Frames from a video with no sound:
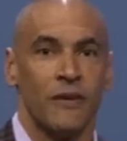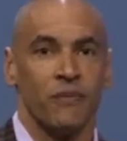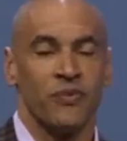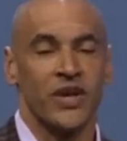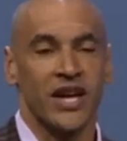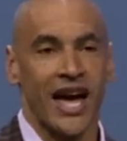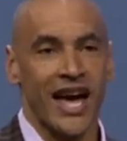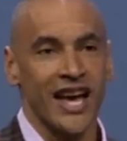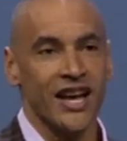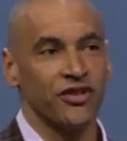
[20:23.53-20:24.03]

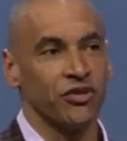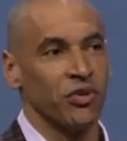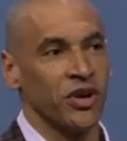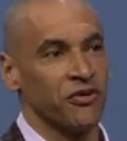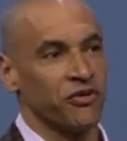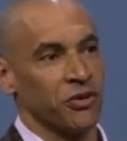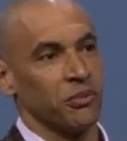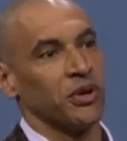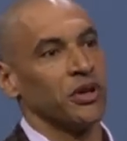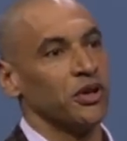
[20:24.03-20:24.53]
the A's went
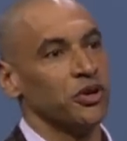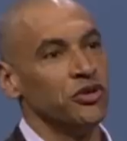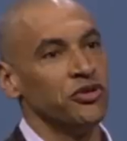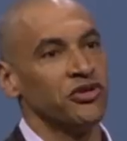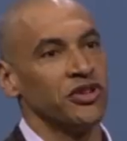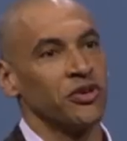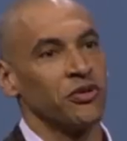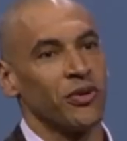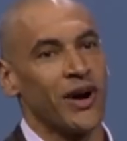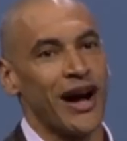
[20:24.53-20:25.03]
from a
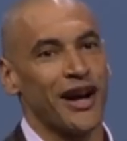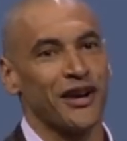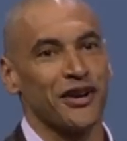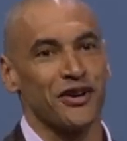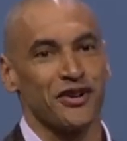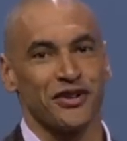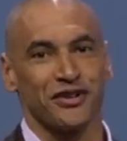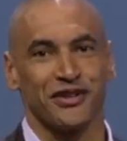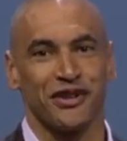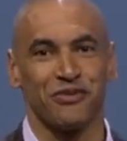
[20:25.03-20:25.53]
losing
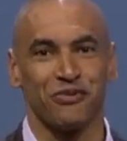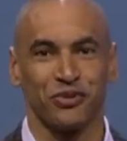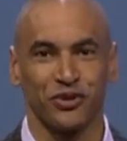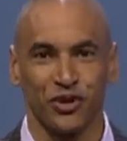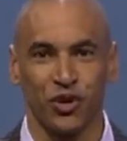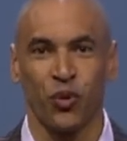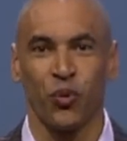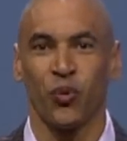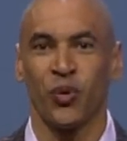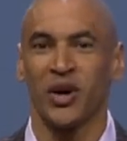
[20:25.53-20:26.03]
record to
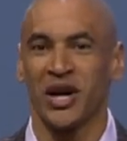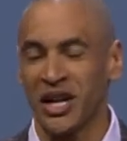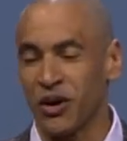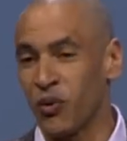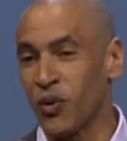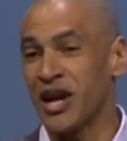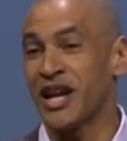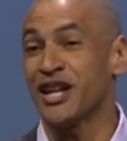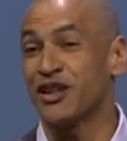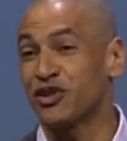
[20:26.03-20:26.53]
tw-
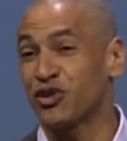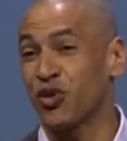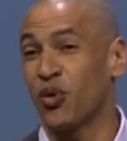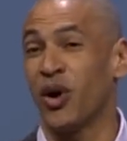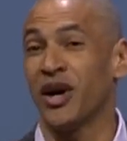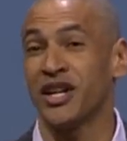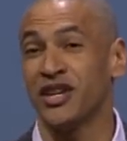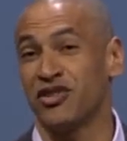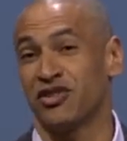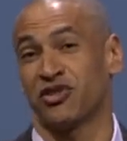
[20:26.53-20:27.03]
winning
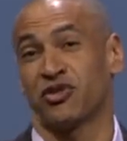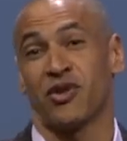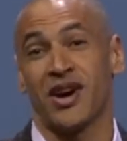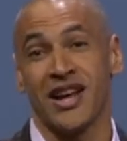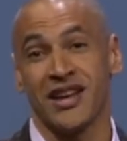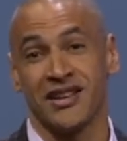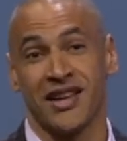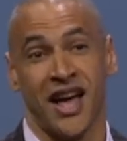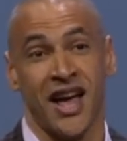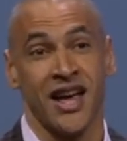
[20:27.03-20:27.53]
20
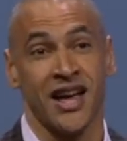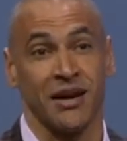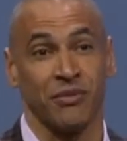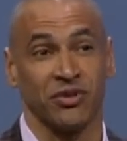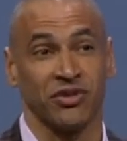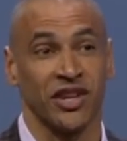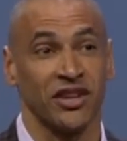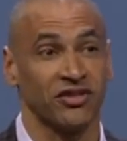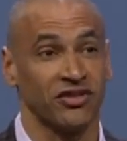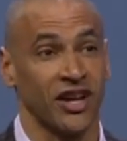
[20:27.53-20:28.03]
straight
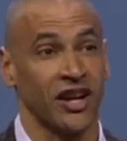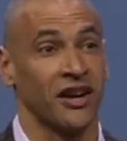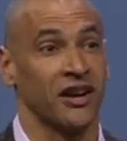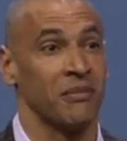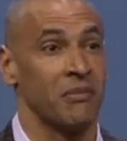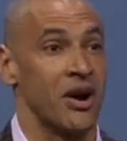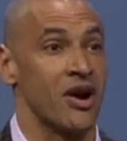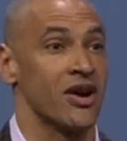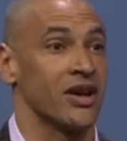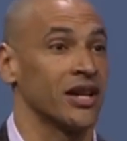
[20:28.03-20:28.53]
games. They set an
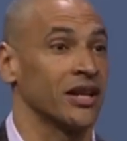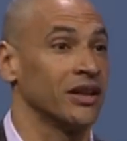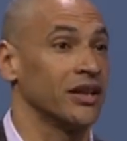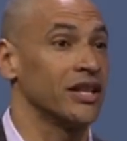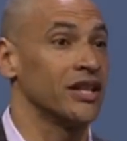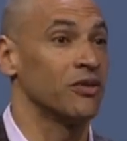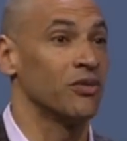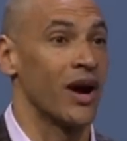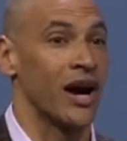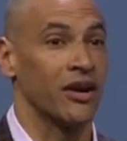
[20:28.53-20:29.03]
American
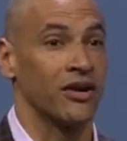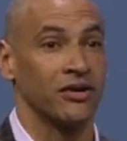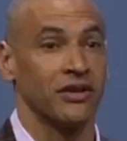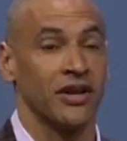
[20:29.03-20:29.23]
League record